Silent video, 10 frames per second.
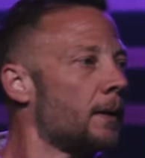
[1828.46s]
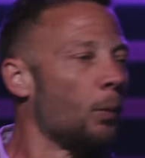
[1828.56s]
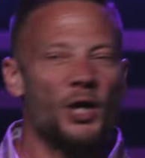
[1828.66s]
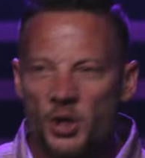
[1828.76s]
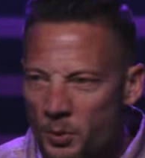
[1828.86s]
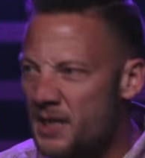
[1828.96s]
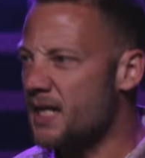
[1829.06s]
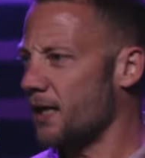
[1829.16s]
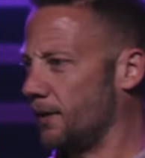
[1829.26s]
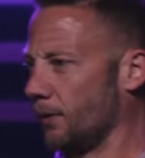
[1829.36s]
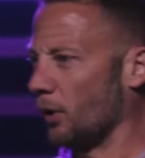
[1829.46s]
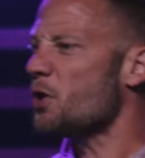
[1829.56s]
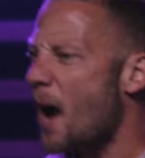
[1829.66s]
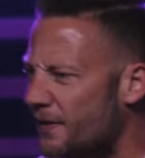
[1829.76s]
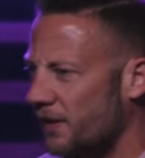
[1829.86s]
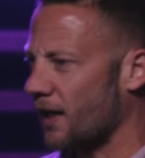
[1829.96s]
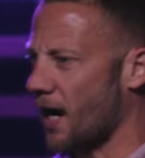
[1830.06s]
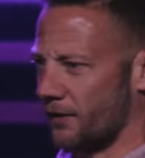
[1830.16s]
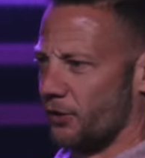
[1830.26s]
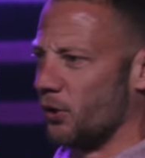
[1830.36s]
What do you need? What are you asking
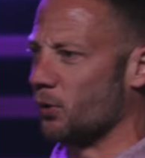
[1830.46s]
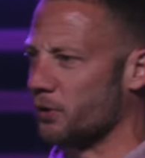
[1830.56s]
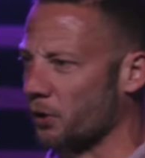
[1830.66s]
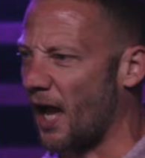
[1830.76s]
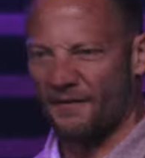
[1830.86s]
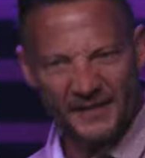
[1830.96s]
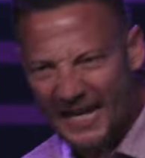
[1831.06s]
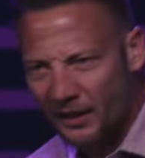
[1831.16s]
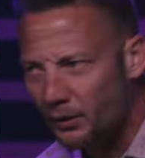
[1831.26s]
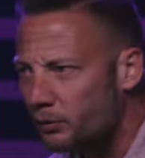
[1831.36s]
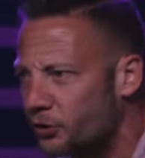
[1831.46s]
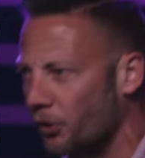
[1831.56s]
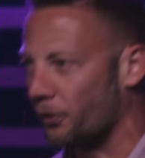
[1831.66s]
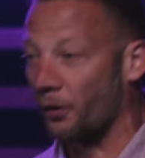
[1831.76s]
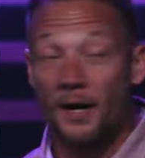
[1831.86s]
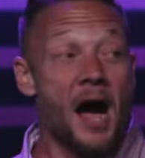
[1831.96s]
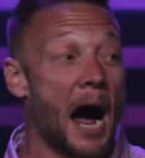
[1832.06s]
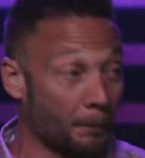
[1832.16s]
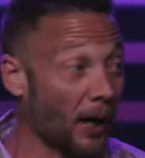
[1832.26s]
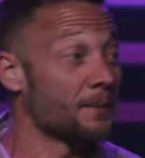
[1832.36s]
God to do in your life? And take a little journal. I
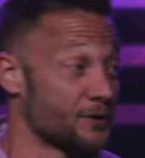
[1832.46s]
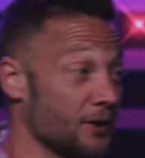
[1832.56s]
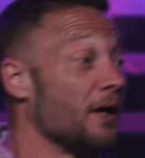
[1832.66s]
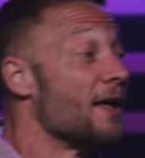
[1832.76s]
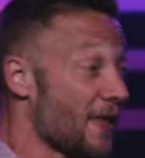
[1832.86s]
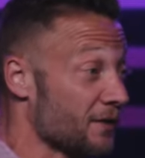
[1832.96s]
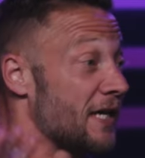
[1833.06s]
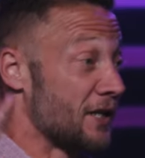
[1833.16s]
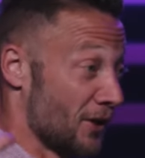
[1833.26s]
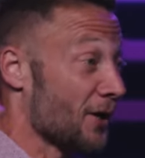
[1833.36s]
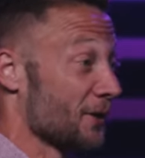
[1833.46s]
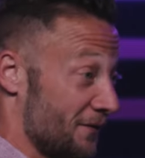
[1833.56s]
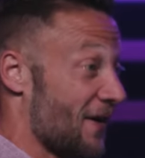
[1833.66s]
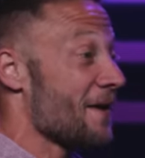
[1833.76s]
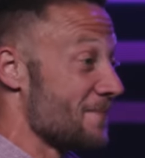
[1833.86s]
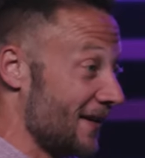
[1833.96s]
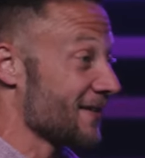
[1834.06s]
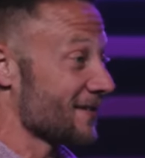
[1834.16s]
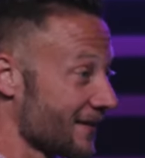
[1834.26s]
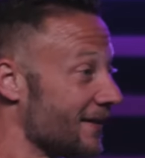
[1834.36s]
promise you, that'll take you longer than five
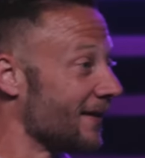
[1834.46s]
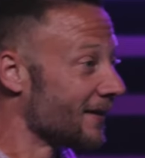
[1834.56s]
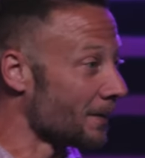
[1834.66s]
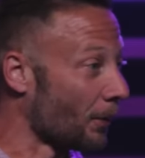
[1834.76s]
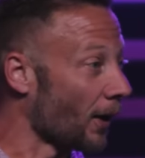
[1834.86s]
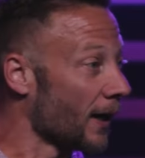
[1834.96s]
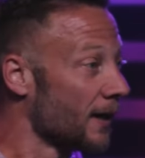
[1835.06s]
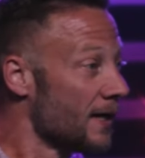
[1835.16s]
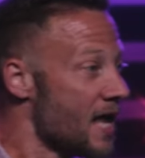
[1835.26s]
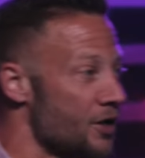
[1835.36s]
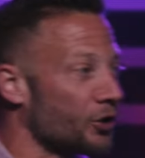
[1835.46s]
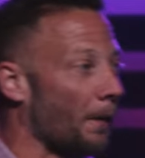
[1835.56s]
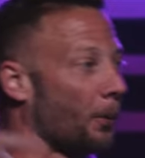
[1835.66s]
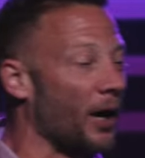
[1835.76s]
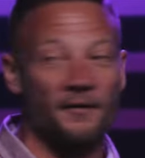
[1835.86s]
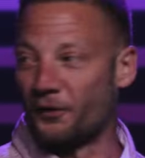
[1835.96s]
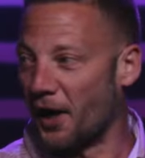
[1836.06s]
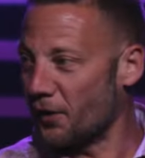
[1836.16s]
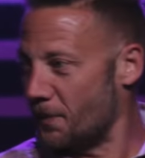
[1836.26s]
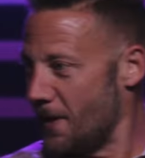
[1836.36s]
minutes to pray. You start praying for
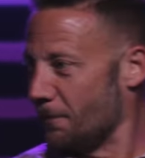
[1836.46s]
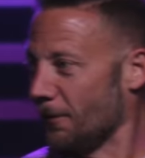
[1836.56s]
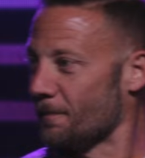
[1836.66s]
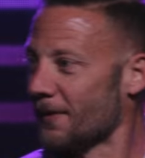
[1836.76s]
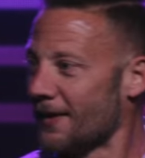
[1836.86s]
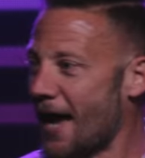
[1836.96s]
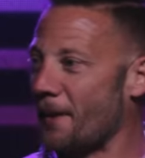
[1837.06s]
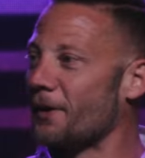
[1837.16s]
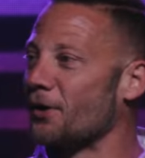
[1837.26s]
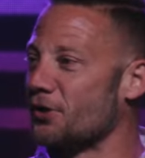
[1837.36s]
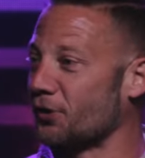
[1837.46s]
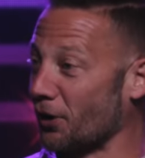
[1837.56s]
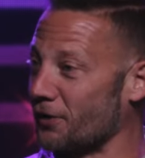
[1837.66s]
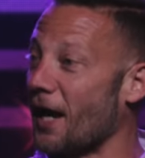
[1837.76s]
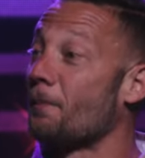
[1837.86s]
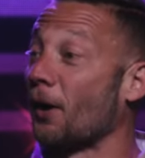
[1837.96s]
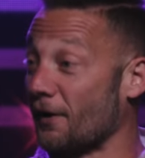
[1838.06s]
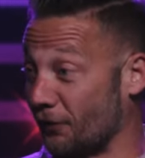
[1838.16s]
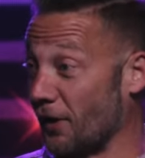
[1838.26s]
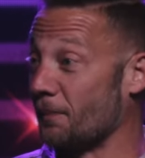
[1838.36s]
other people. I mean, you start your day praying
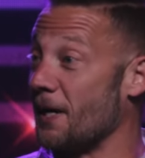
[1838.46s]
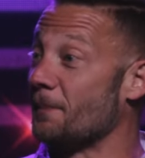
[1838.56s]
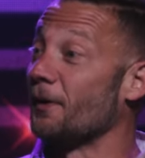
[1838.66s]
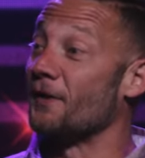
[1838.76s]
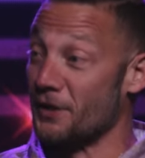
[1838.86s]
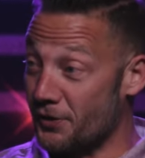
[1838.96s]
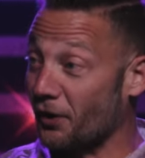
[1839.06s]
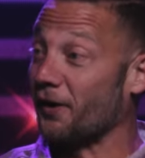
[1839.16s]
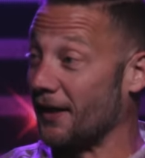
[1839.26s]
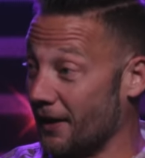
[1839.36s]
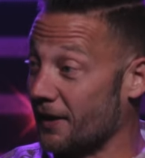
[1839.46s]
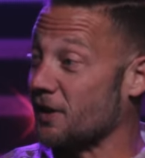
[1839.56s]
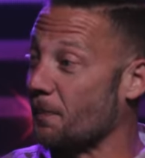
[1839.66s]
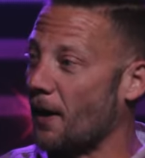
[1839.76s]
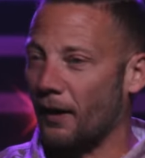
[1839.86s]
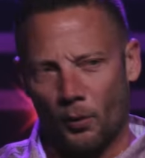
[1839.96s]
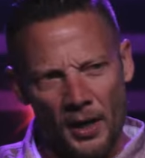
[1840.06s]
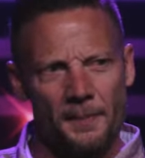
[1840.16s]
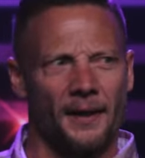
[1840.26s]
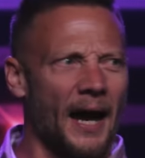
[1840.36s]
for other people, and then you start getting inspired. Like,
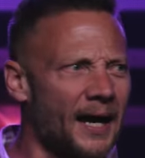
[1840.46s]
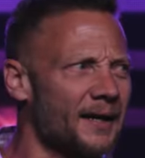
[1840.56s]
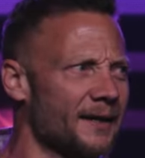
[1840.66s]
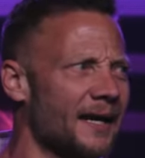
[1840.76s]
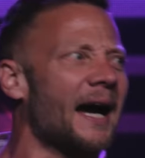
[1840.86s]
wait a minute, I got an idea. I